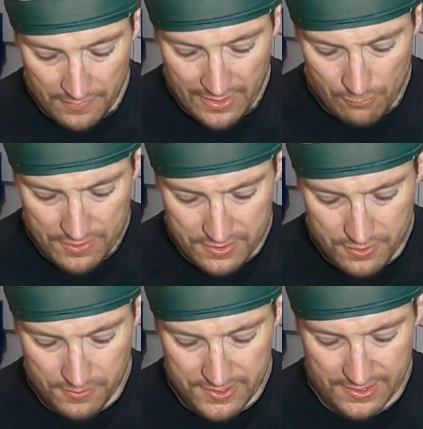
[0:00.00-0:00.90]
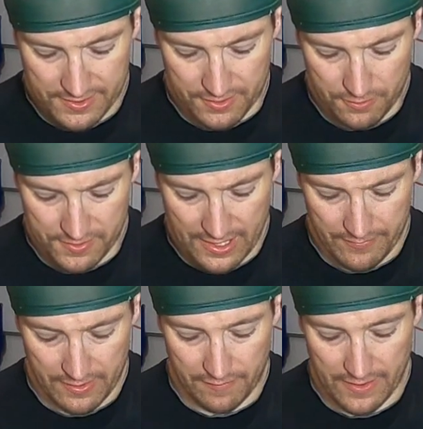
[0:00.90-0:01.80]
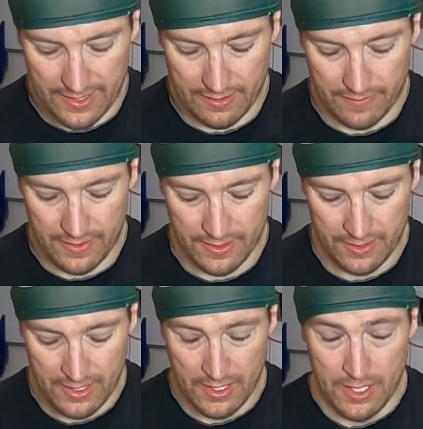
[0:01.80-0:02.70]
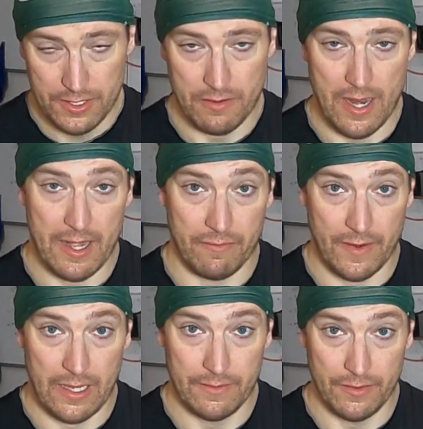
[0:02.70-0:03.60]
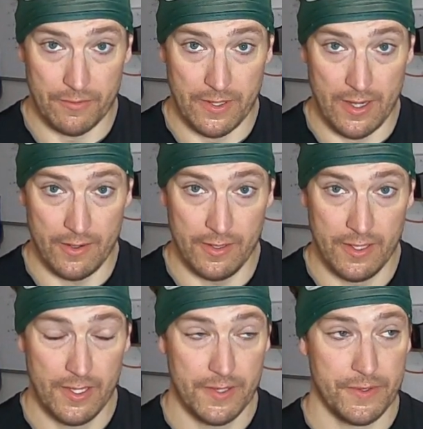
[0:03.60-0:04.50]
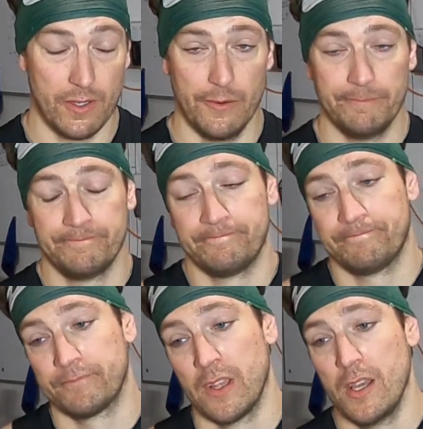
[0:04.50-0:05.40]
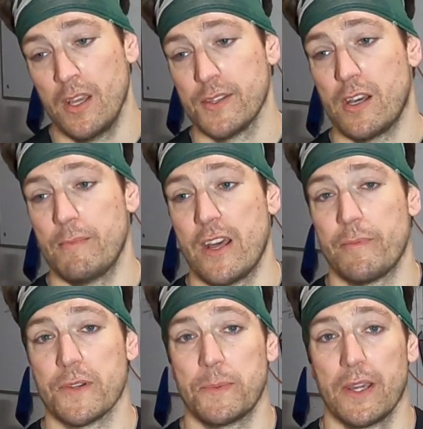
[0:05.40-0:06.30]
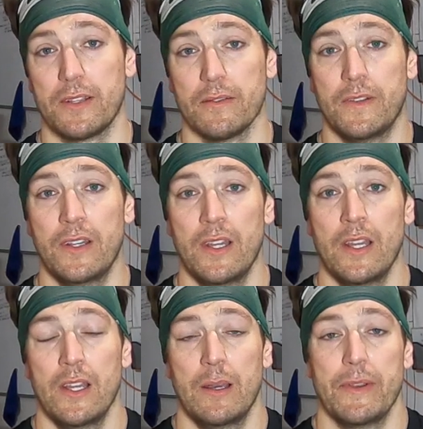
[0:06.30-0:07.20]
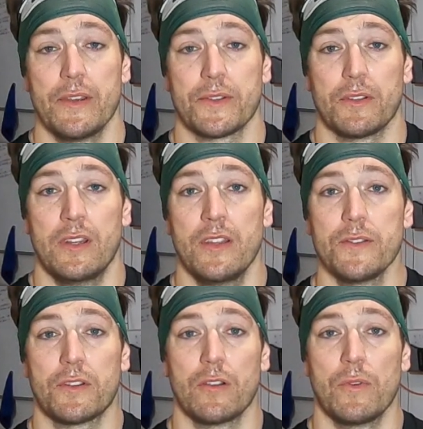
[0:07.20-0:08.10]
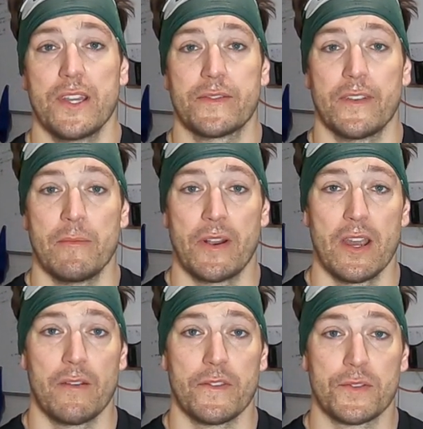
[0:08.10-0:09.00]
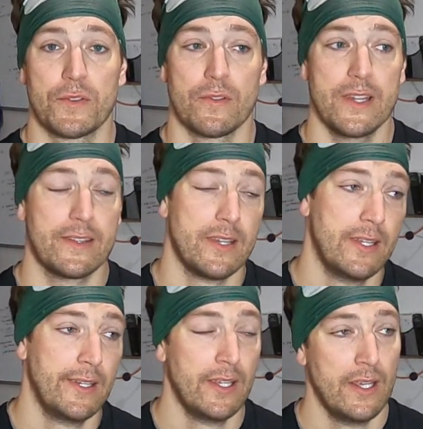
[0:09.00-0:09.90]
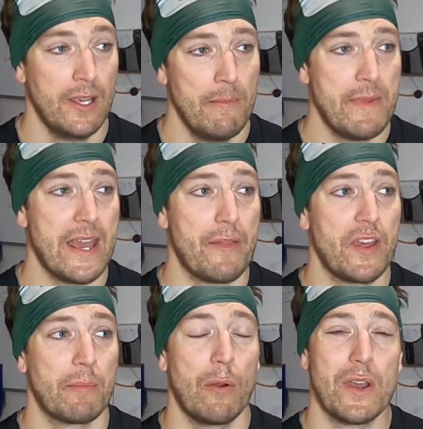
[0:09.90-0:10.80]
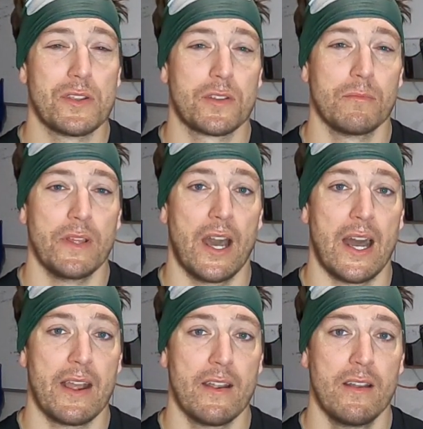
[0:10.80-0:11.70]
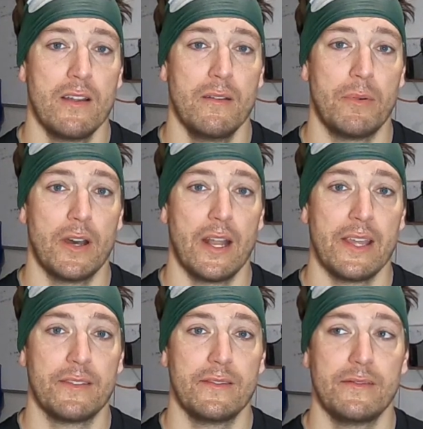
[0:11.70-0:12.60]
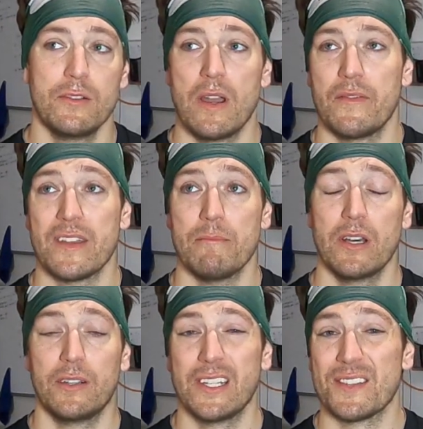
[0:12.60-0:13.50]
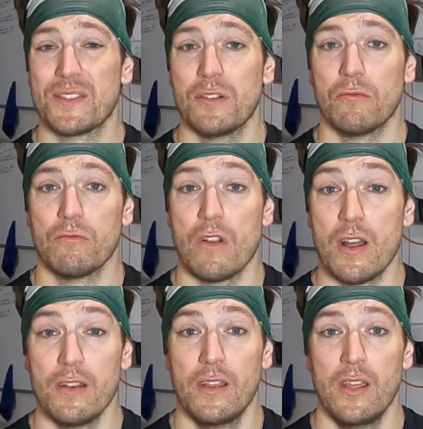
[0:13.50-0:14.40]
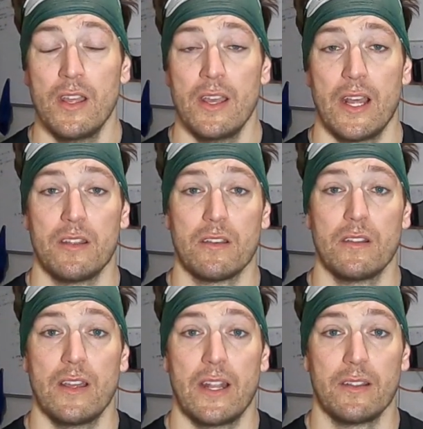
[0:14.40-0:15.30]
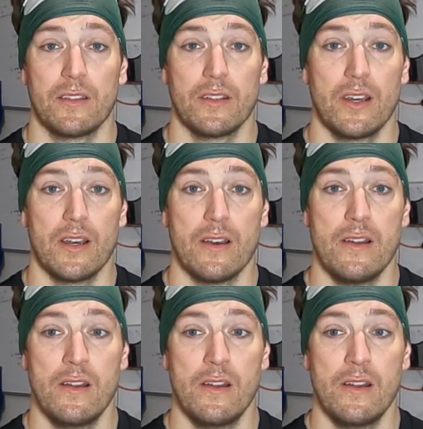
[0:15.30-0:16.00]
Then I went to 2 sets of 275, 295, and 300. So it's all a matter of perspective. I mean, those are good weights for anybody off the street. Me, I think my weight should be higher, but I do have the ability to still run at a good